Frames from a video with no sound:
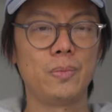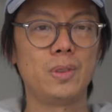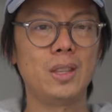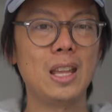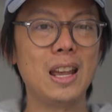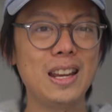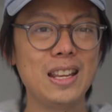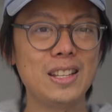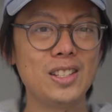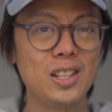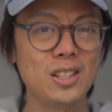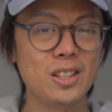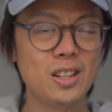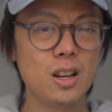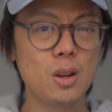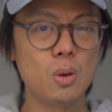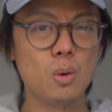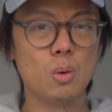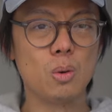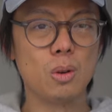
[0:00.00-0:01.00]
Dead easy to
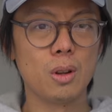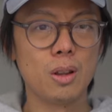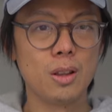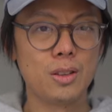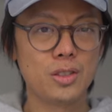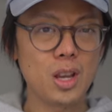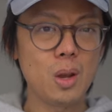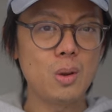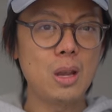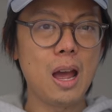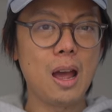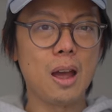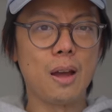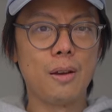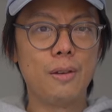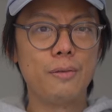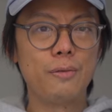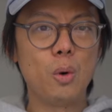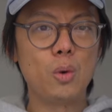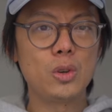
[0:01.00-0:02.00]
do. So yeah,
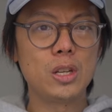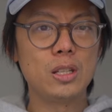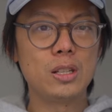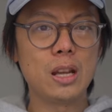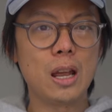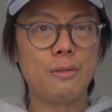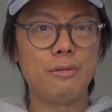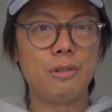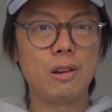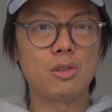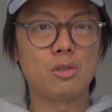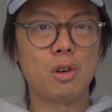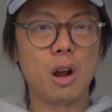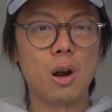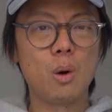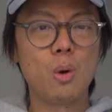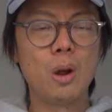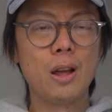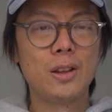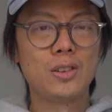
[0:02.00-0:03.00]
14-day free
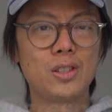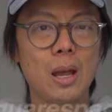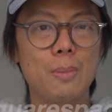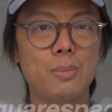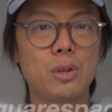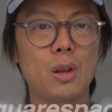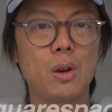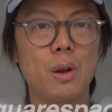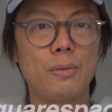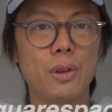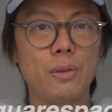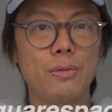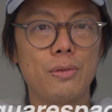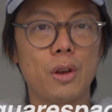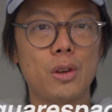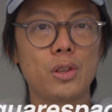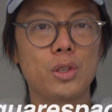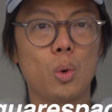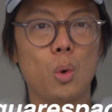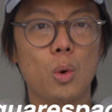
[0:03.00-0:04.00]
trial, 10% off your
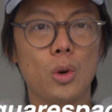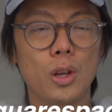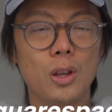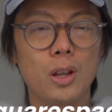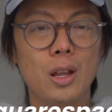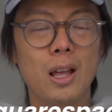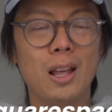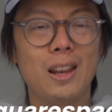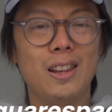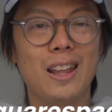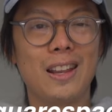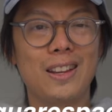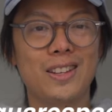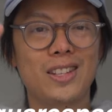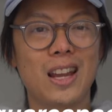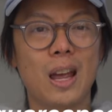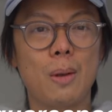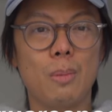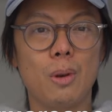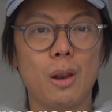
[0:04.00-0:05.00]
first order.
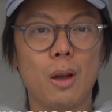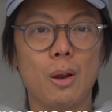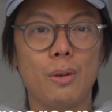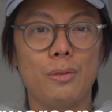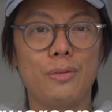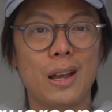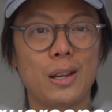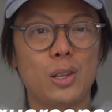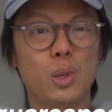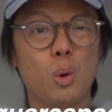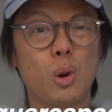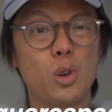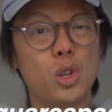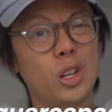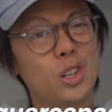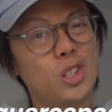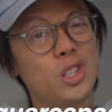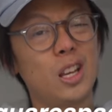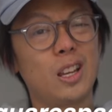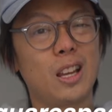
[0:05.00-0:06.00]
Links down below. Thanks for
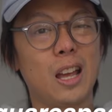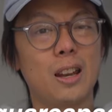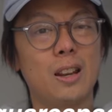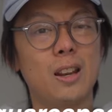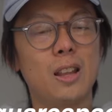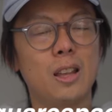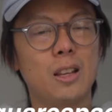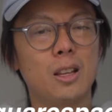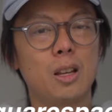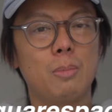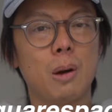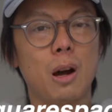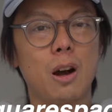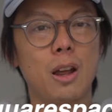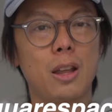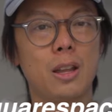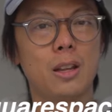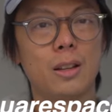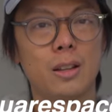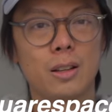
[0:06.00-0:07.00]
watching. See you again. Goodbye.